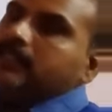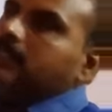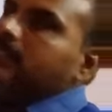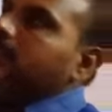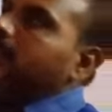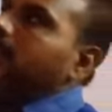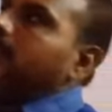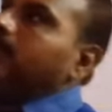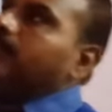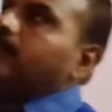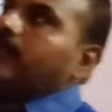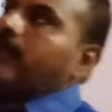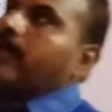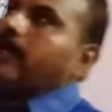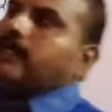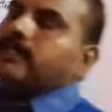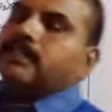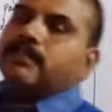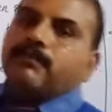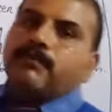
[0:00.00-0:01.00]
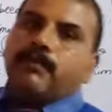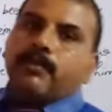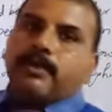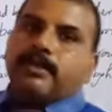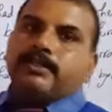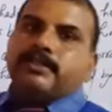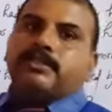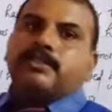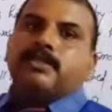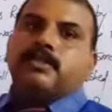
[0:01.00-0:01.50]
If active
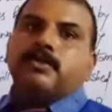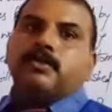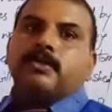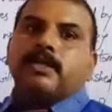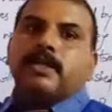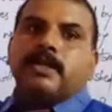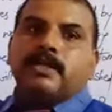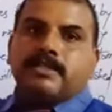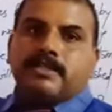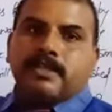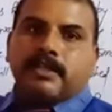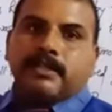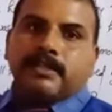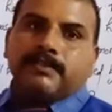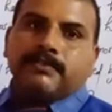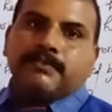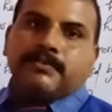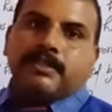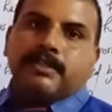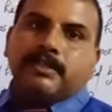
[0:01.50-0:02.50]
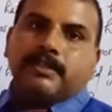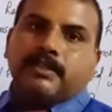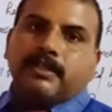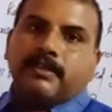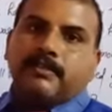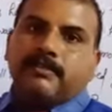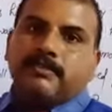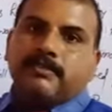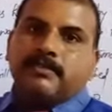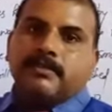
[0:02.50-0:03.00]
voice denote assertive
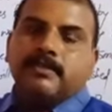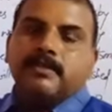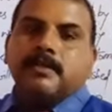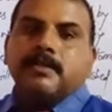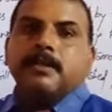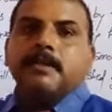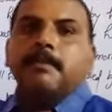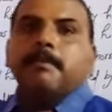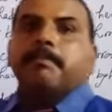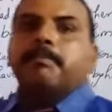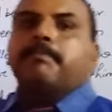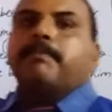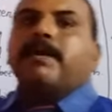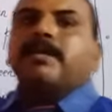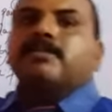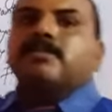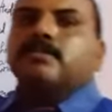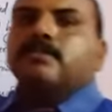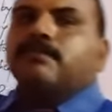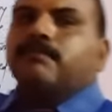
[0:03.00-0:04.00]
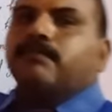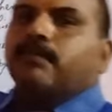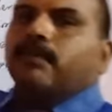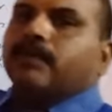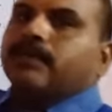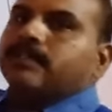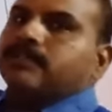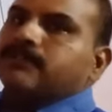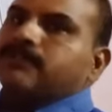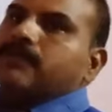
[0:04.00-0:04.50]
sentence, passive
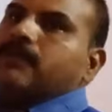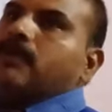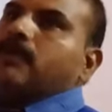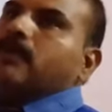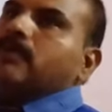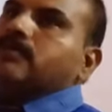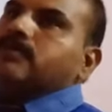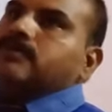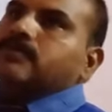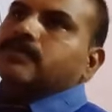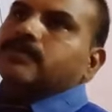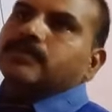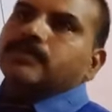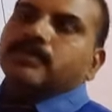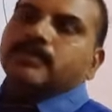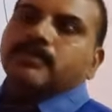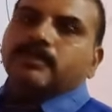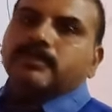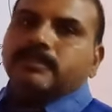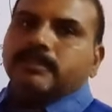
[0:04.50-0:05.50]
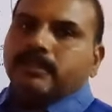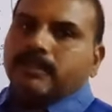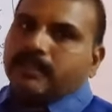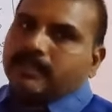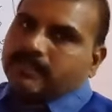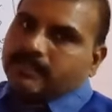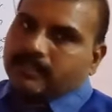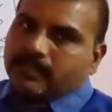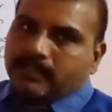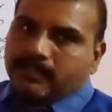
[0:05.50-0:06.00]
voice will also denote
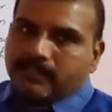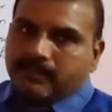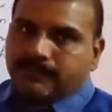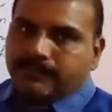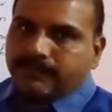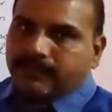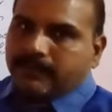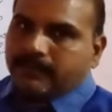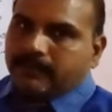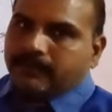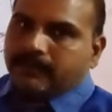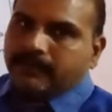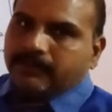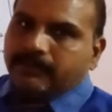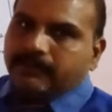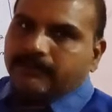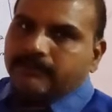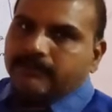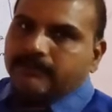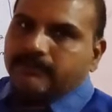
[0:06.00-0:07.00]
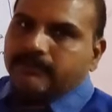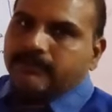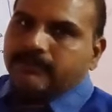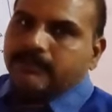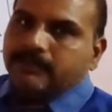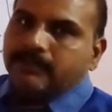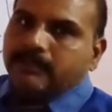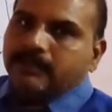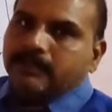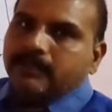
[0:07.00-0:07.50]
assertive sentence.
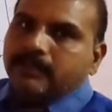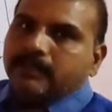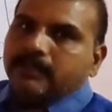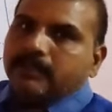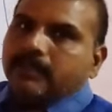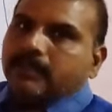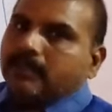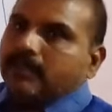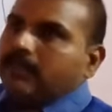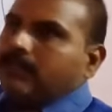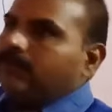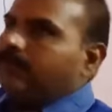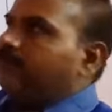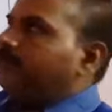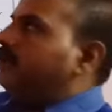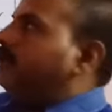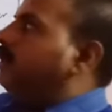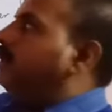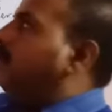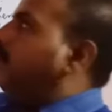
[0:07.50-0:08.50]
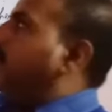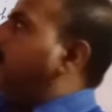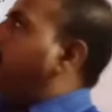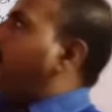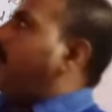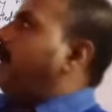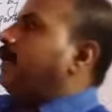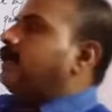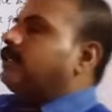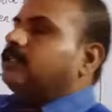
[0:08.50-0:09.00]
If
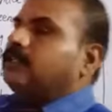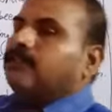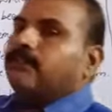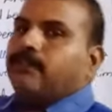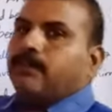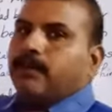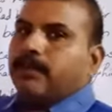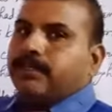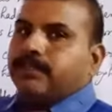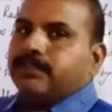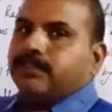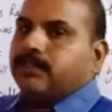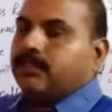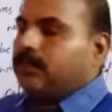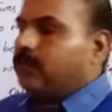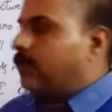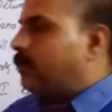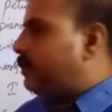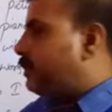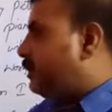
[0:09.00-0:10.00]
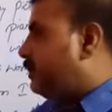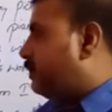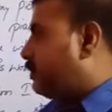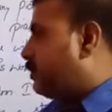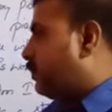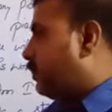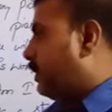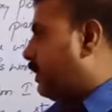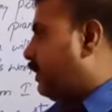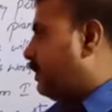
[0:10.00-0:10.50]
active voice denote
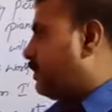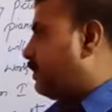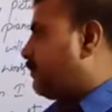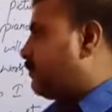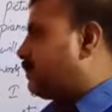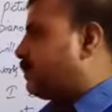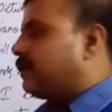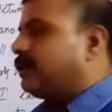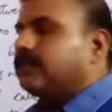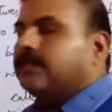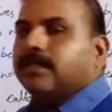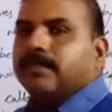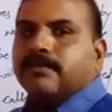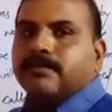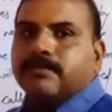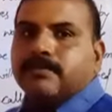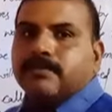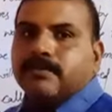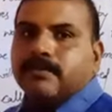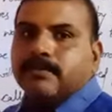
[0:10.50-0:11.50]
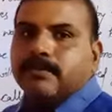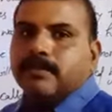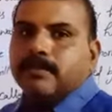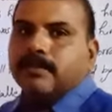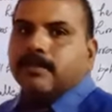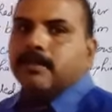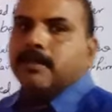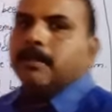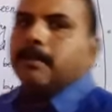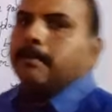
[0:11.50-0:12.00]
interrogative sentence,
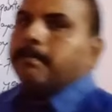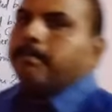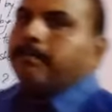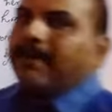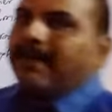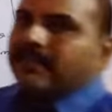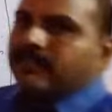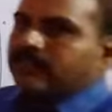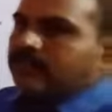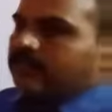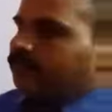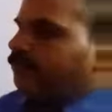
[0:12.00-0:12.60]
passive